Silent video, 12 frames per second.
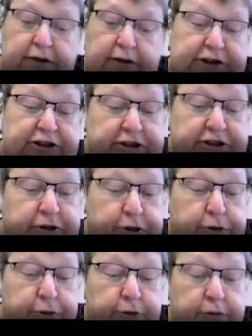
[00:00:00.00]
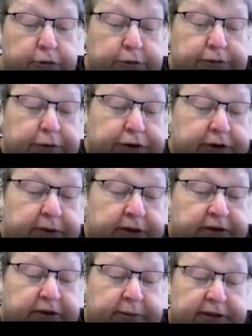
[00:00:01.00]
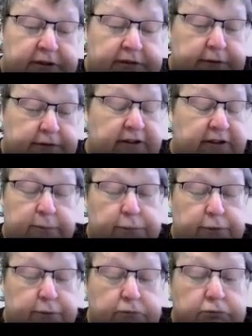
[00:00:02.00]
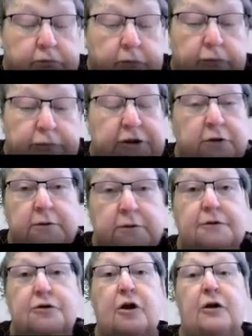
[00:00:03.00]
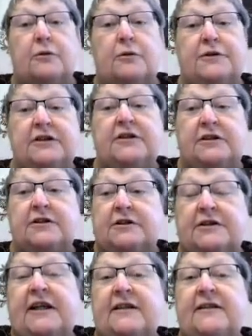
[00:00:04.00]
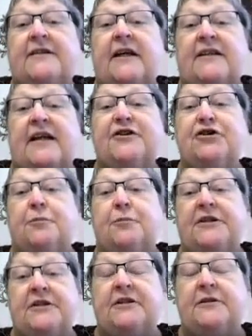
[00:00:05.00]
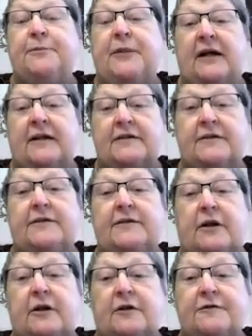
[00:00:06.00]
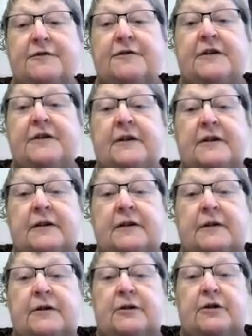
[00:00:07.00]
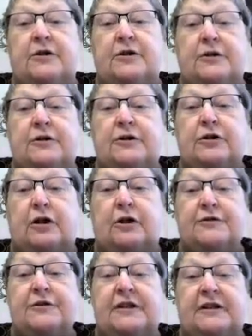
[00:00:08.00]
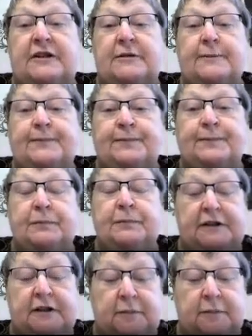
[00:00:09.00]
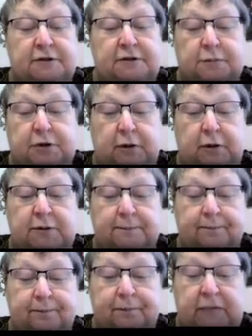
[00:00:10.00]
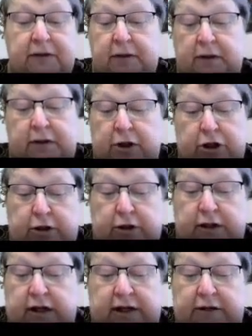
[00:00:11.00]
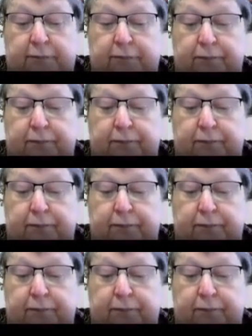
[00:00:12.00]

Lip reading: Is this true for Hilbert space, for example? We don't know. This is really that isometric part of the Banach-Mazur problem. If